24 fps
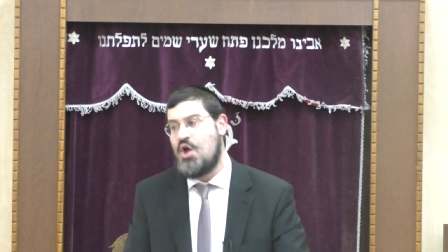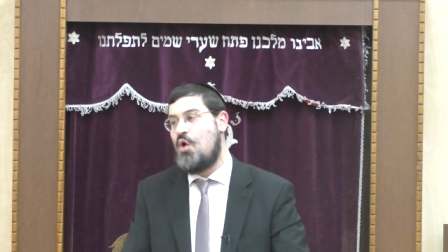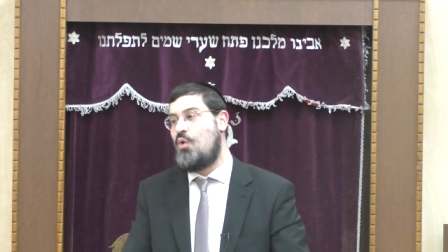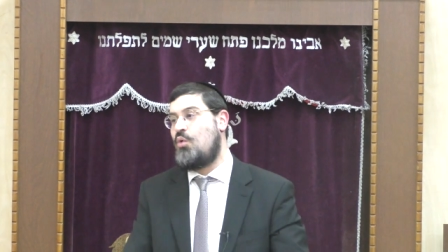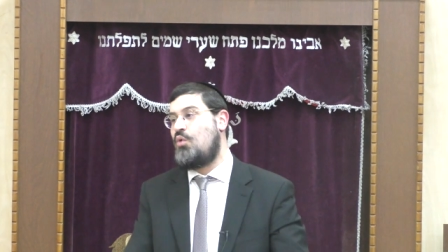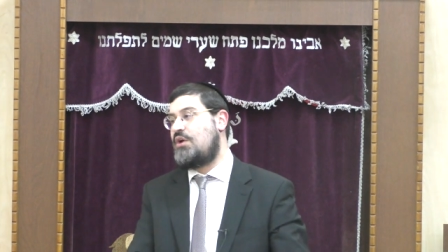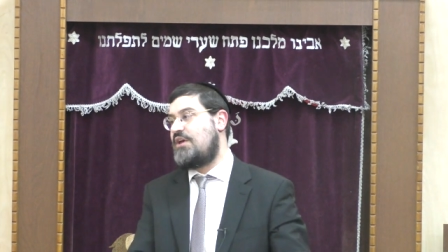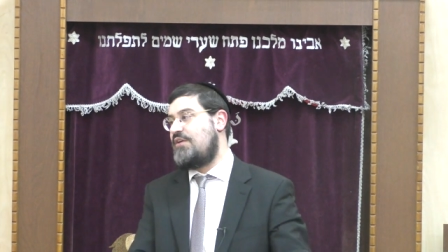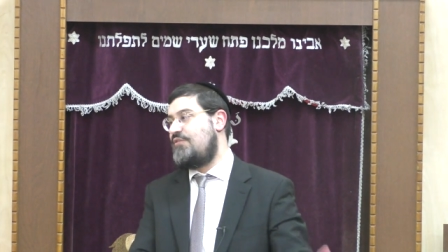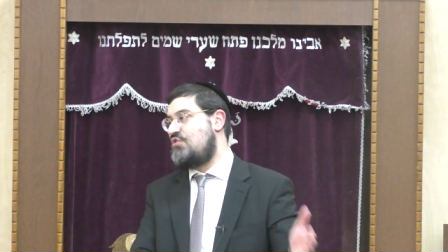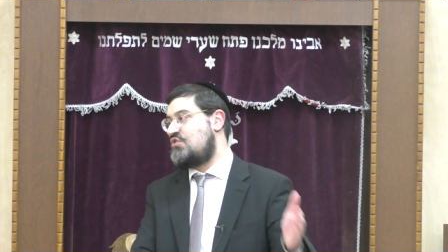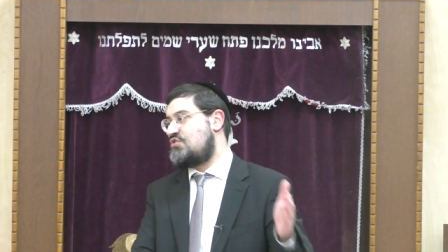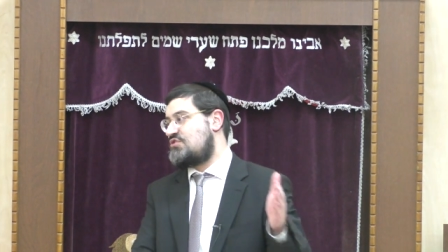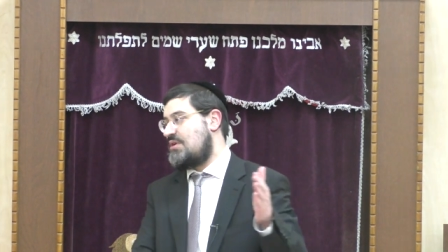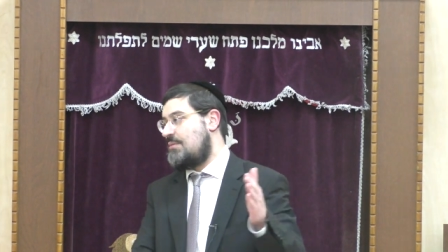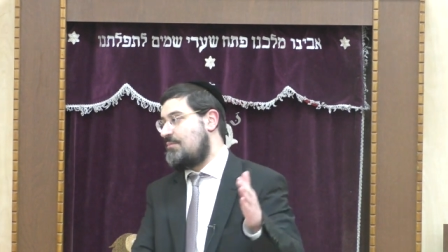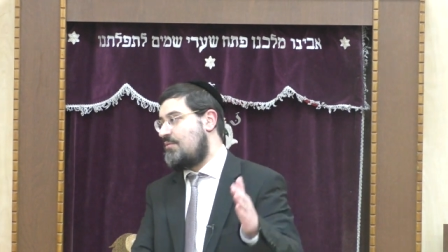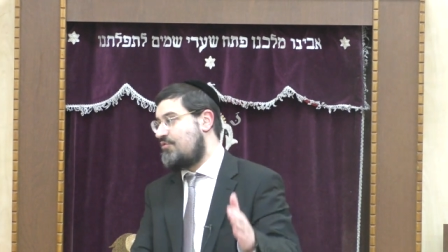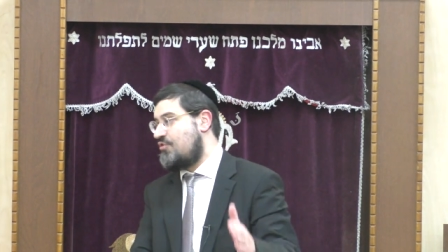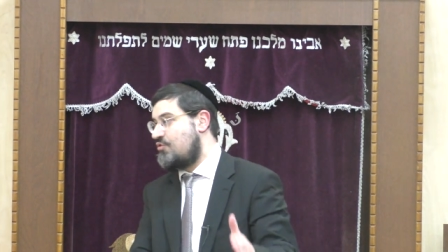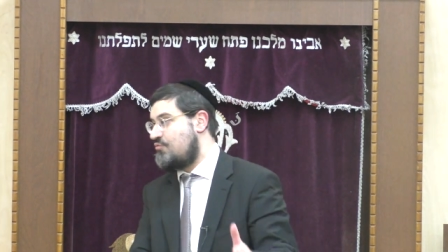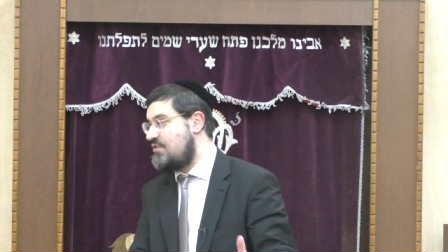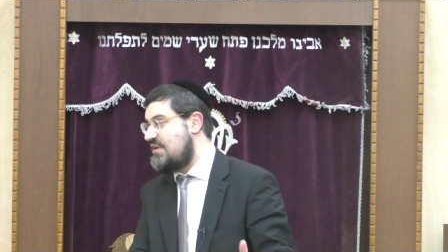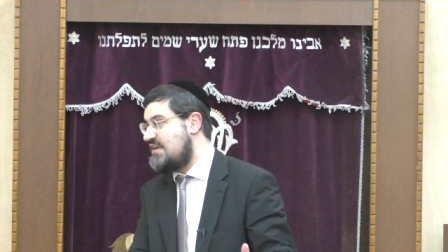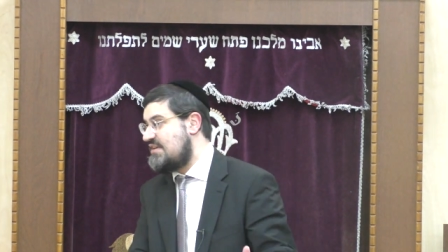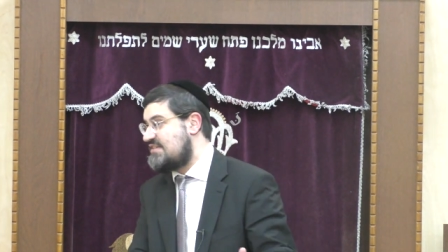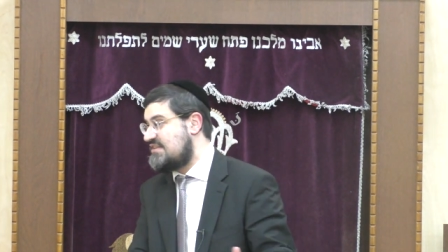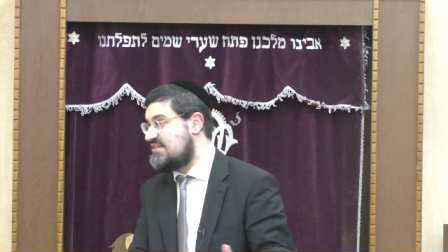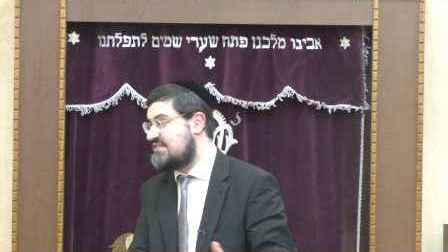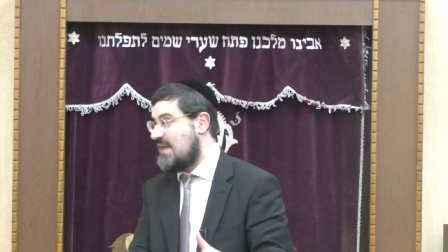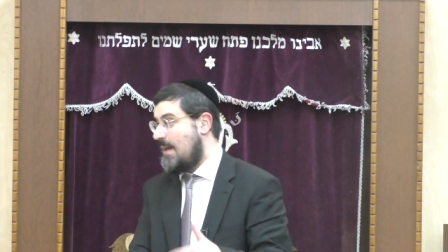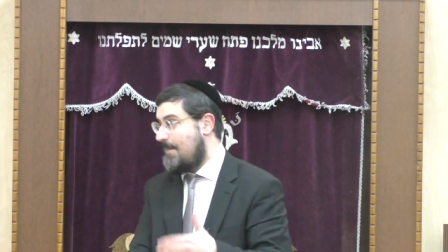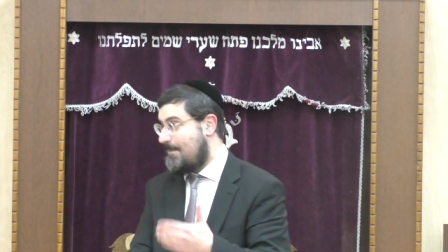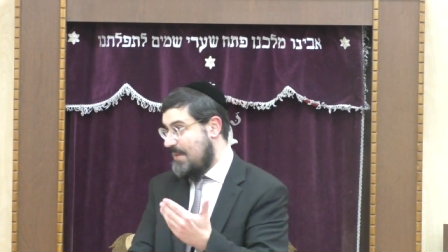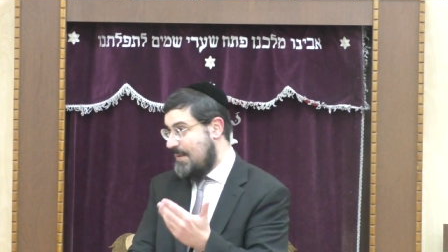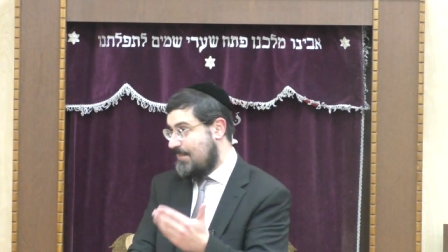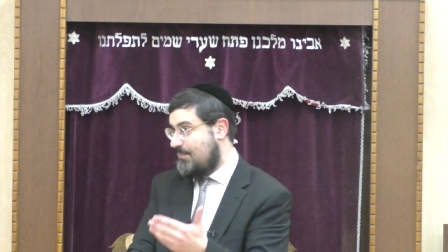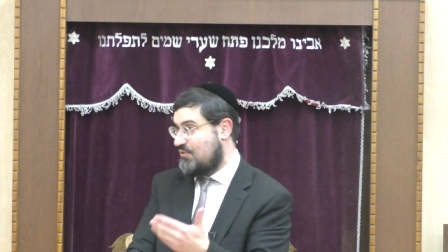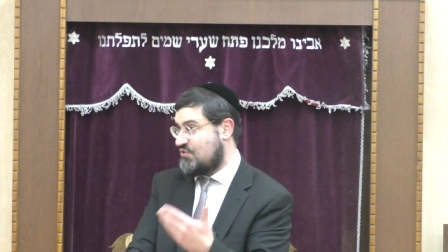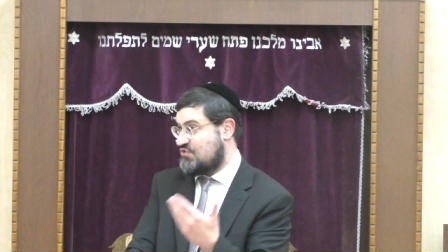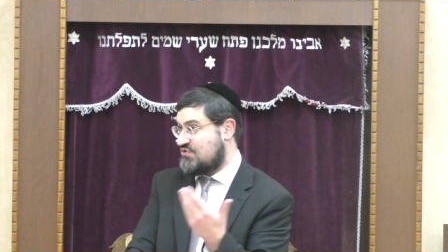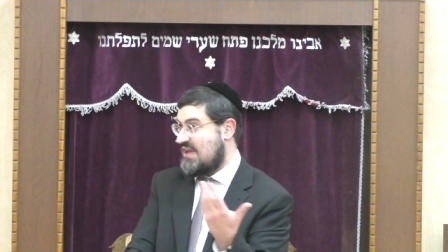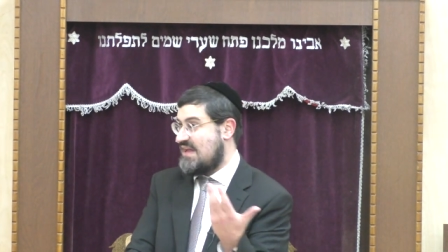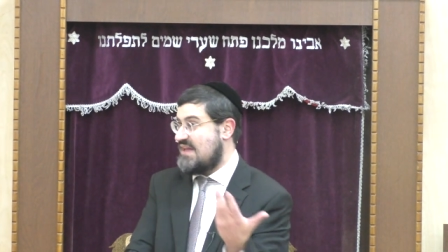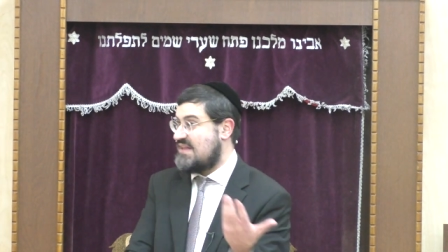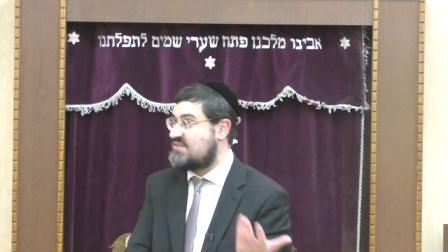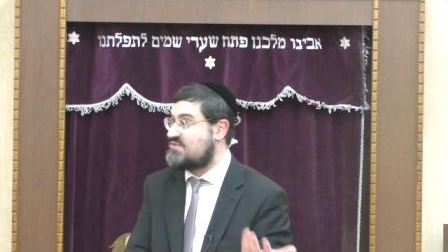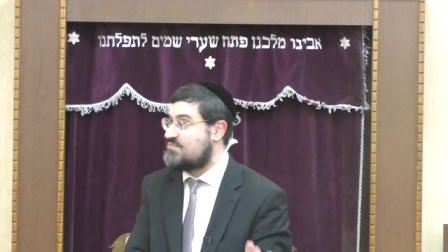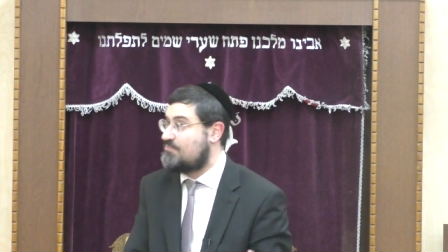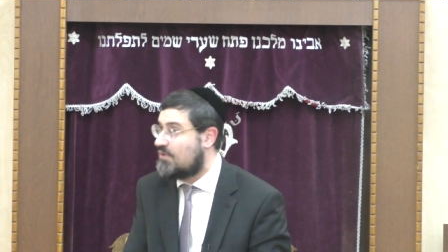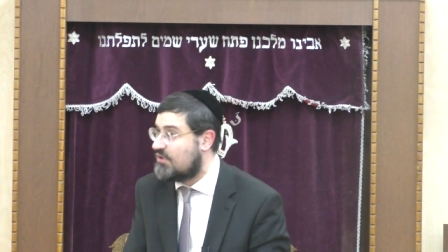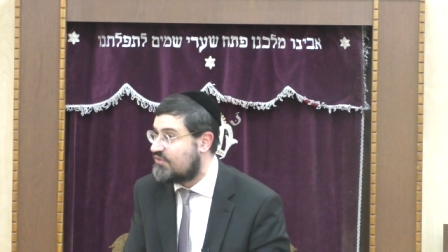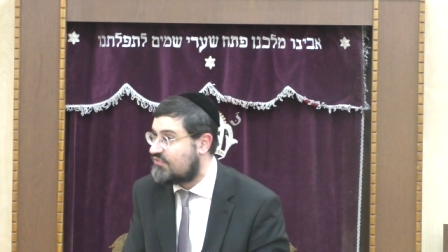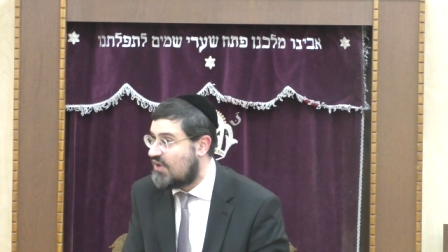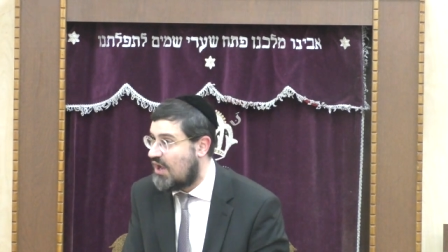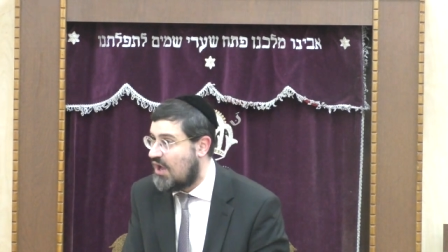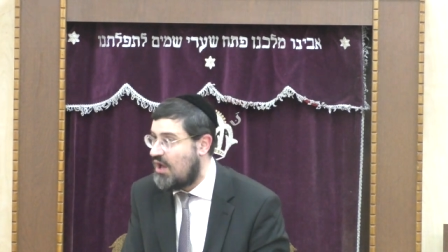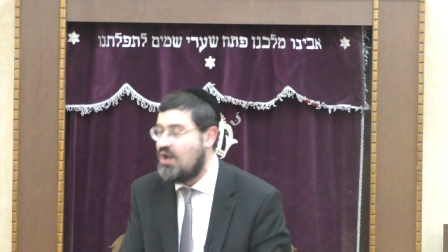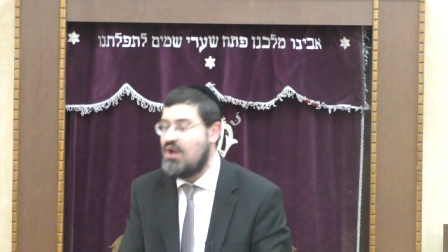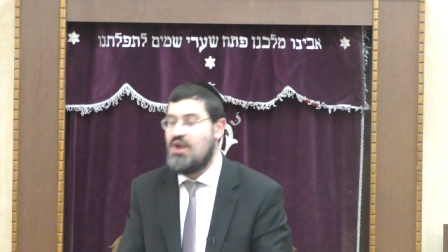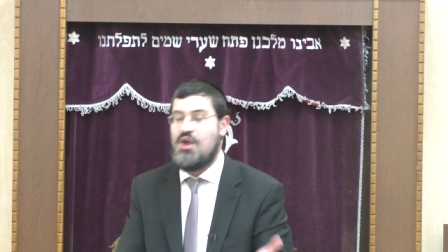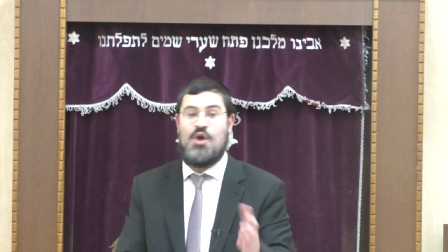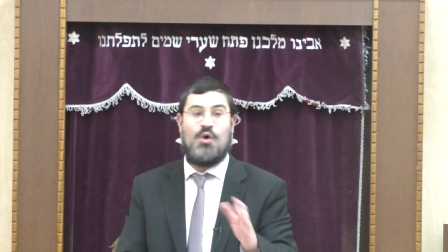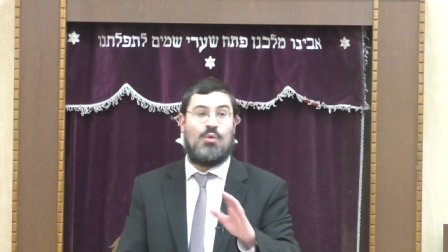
We'll give you some of the reasons that people say it's mutter.